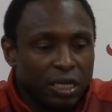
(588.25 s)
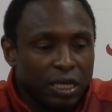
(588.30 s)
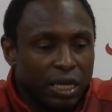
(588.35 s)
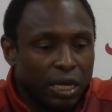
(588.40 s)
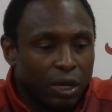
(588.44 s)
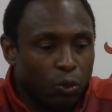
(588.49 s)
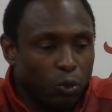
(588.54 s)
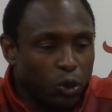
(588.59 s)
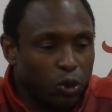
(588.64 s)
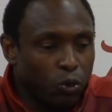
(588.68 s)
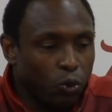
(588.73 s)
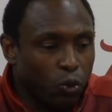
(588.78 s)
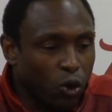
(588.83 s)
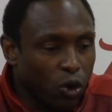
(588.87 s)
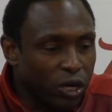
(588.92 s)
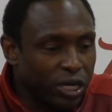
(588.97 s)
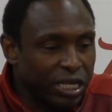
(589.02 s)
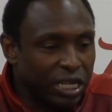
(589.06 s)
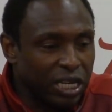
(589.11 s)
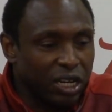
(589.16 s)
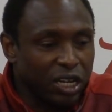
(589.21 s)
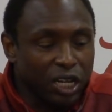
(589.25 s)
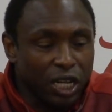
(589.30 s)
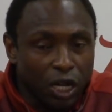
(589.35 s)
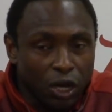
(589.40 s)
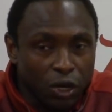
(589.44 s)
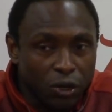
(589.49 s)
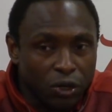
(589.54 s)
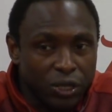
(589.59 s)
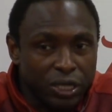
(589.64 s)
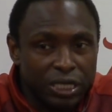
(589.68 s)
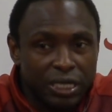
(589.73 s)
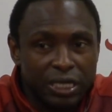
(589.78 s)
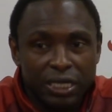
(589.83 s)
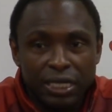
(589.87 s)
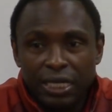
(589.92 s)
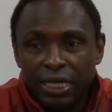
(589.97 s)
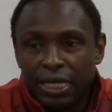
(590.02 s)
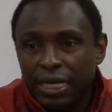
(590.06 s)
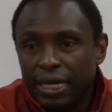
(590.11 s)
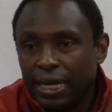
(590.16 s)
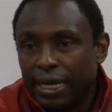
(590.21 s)
Uh, we weren't alert.
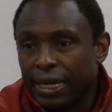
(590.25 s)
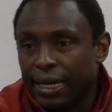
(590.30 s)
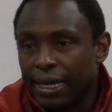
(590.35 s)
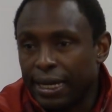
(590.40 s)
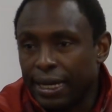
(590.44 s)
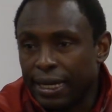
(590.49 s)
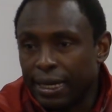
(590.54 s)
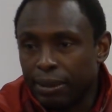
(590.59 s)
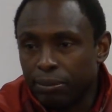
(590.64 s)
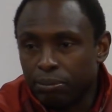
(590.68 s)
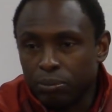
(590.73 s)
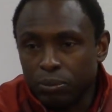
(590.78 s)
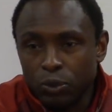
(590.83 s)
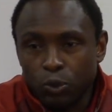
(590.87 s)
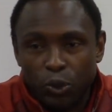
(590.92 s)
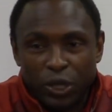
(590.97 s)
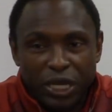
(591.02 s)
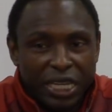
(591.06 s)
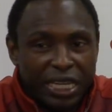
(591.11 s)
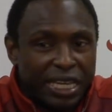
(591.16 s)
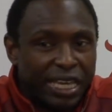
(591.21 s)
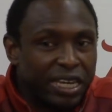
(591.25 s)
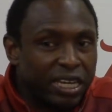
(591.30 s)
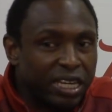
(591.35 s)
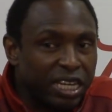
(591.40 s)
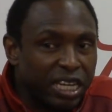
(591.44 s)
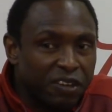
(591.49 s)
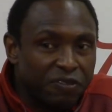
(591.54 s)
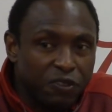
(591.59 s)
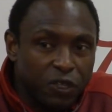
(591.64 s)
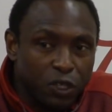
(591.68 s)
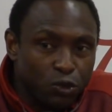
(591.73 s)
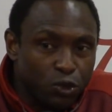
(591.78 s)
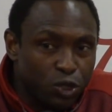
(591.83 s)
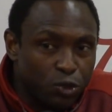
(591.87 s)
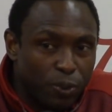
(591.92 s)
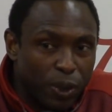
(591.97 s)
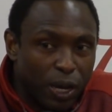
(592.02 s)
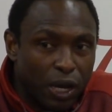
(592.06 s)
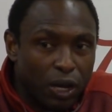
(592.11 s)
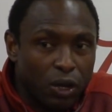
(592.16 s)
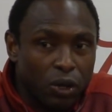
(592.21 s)
Um, we didn't get enough loose
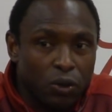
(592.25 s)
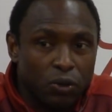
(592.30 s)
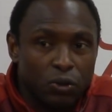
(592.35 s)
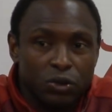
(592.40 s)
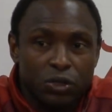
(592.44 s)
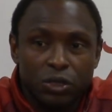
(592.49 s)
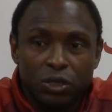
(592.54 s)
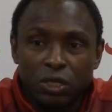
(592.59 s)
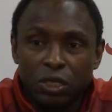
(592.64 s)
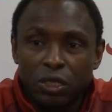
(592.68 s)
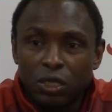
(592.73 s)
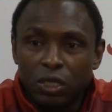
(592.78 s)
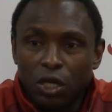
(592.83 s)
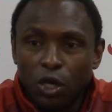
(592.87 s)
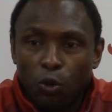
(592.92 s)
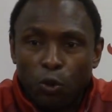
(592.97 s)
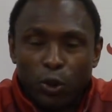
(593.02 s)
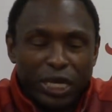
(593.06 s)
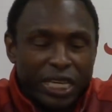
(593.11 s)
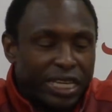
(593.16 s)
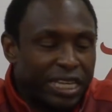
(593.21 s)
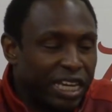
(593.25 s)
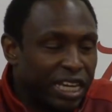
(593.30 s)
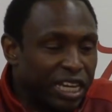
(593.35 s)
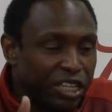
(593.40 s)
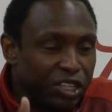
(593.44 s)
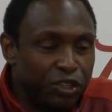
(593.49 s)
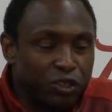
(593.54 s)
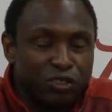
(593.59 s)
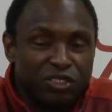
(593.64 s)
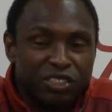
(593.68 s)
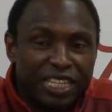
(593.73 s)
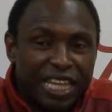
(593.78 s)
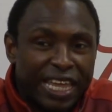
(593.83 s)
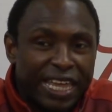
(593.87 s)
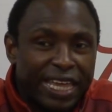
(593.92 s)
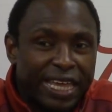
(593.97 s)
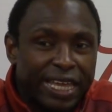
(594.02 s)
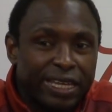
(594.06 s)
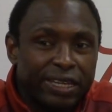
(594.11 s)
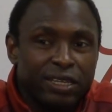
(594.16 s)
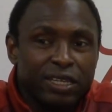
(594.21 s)
balls. We didn't
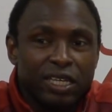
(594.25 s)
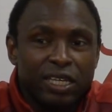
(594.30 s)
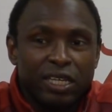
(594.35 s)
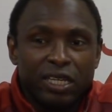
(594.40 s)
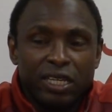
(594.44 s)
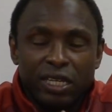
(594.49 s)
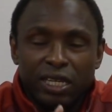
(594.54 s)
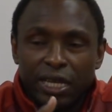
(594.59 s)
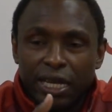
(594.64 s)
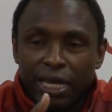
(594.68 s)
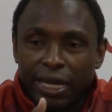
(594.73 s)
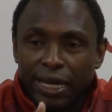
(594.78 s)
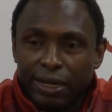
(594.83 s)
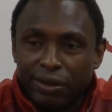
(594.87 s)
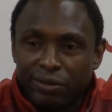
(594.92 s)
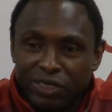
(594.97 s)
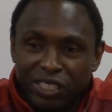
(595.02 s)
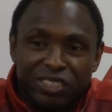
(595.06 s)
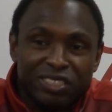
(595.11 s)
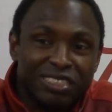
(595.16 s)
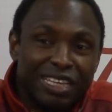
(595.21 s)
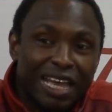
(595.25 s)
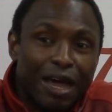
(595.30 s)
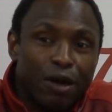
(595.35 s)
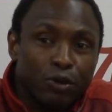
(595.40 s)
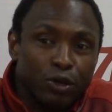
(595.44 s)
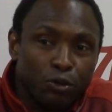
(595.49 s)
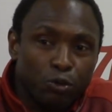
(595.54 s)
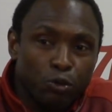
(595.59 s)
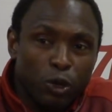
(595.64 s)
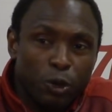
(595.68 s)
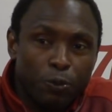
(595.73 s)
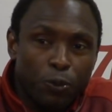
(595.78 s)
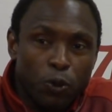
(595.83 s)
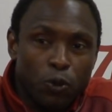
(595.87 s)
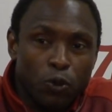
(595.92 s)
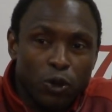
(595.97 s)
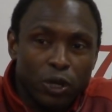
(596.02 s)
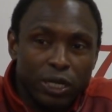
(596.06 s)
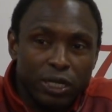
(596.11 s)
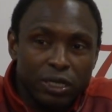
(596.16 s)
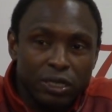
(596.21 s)
understand uh, the scouting
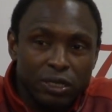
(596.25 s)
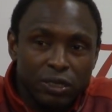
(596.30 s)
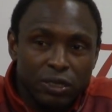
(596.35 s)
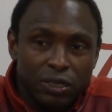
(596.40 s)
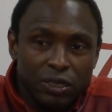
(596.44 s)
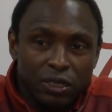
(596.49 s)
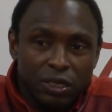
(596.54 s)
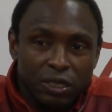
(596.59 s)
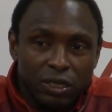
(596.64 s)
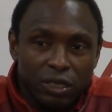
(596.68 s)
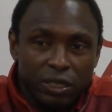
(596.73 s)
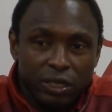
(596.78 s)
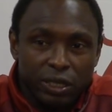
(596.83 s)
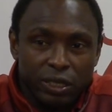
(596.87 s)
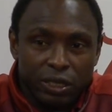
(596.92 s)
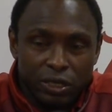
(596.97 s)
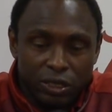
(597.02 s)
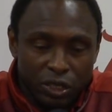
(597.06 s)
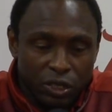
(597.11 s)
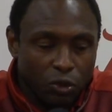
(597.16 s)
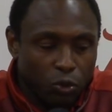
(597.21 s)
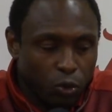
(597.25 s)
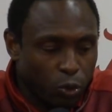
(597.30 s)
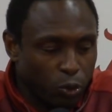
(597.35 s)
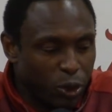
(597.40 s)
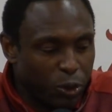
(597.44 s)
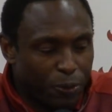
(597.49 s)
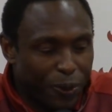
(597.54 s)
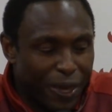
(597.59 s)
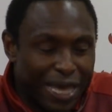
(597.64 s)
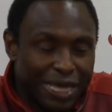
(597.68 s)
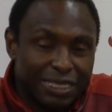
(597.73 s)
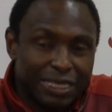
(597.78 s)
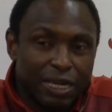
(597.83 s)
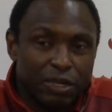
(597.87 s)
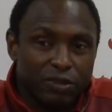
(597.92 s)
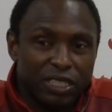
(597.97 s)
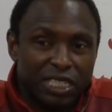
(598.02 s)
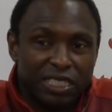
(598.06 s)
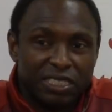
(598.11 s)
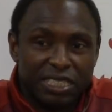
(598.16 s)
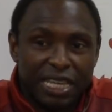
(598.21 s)
report. you know, when we pass
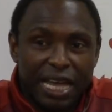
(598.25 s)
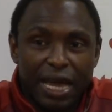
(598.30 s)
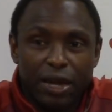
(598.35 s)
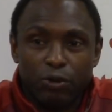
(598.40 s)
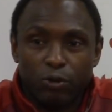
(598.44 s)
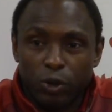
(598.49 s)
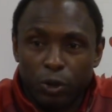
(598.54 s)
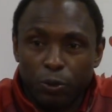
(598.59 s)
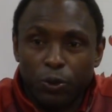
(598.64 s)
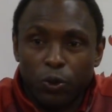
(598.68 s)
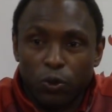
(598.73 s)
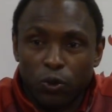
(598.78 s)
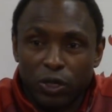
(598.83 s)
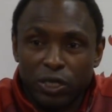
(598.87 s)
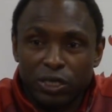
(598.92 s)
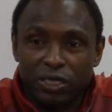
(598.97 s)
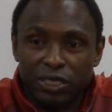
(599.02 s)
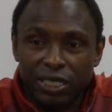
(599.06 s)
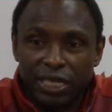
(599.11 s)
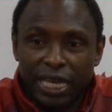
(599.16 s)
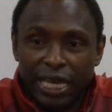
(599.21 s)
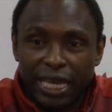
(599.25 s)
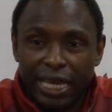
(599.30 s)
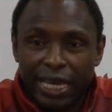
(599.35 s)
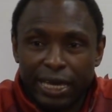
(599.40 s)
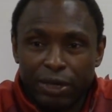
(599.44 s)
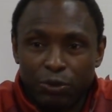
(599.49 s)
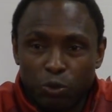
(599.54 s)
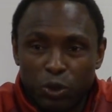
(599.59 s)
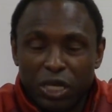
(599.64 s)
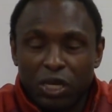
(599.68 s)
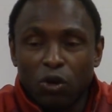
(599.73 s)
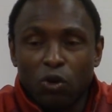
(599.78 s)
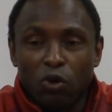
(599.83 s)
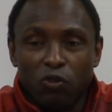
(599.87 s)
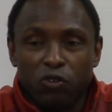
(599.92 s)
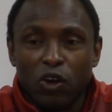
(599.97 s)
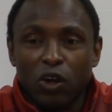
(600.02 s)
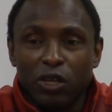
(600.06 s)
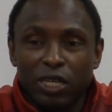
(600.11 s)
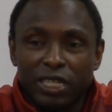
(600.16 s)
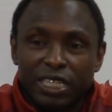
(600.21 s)
out these scouting reports and we go
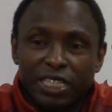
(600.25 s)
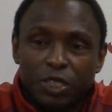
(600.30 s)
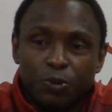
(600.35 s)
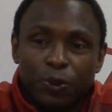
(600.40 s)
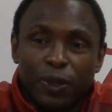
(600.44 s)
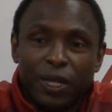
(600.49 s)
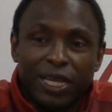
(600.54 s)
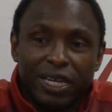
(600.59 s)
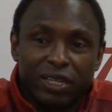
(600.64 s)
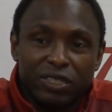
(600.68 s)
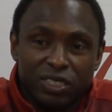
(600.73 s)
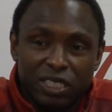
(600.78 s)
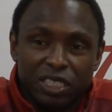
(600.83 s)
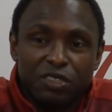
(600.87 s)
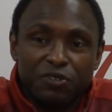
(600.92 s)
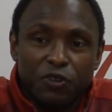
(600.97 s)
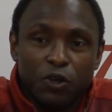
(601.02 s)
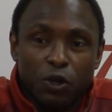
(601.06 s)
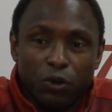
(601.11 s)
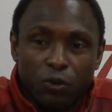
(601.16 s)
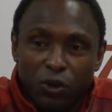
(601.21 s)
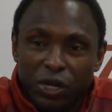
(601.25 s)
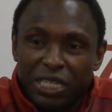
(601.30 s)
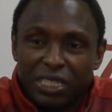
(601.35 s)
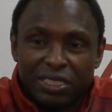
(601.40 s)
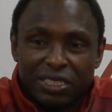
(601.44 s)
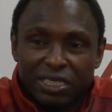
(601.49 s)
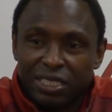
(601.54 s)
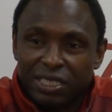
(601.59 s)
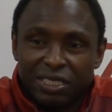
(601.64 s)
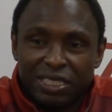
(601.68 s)
over all these players, it's for a reason.